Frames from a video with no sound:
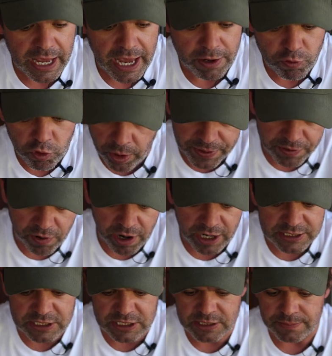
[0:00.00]
And Robbie
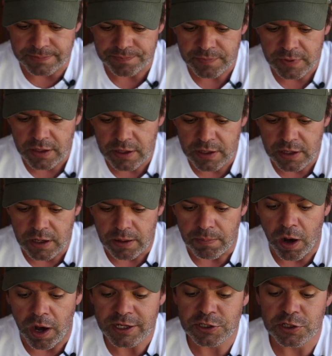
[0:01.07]
writes,
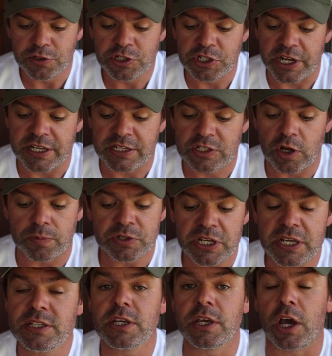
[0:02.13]
my 2G stopped
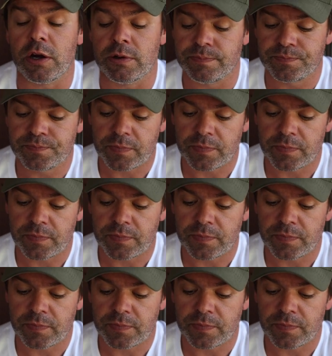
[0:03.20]
years ago.